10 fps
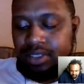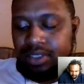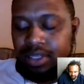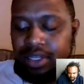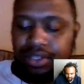
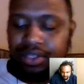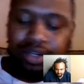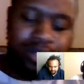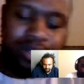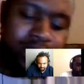
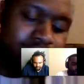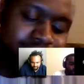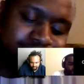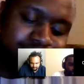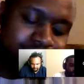
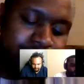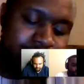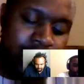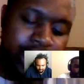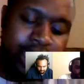And
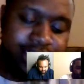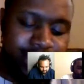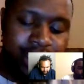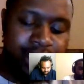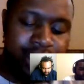like I
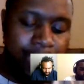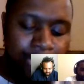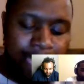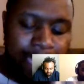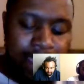said,
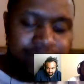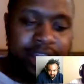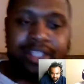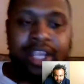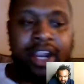
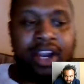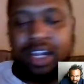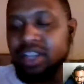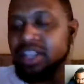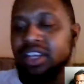they're
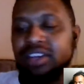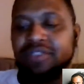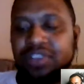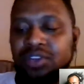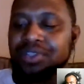under the
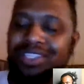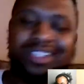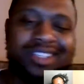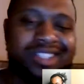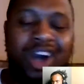influence. It's
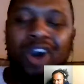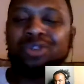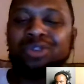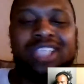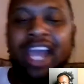just a whole
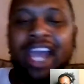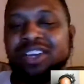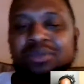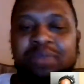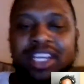
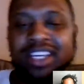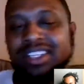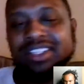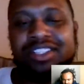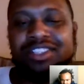cycle, man.
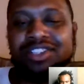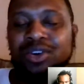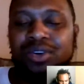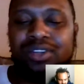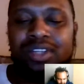It's
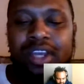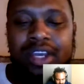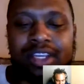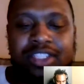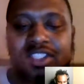
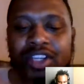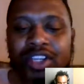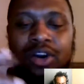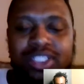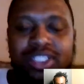just a
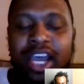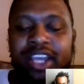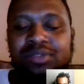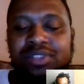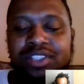whole
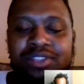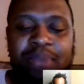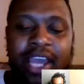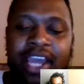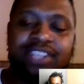cycle, just
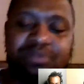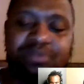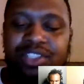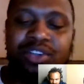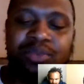passed from
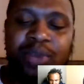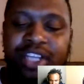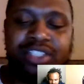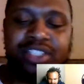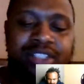
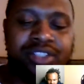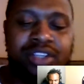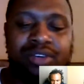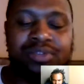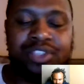
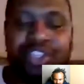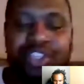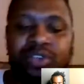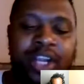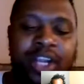generation,
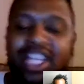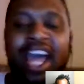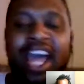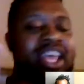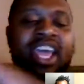generation.
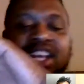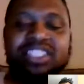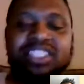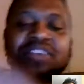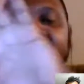Not, it
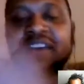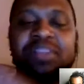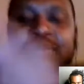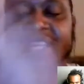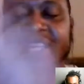doesn't even have to
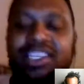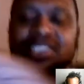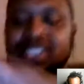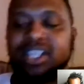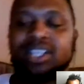be
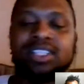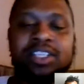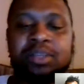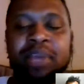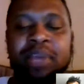necessarily
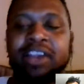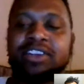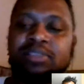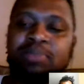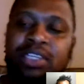the
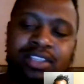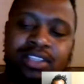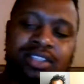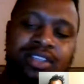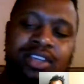parents, but the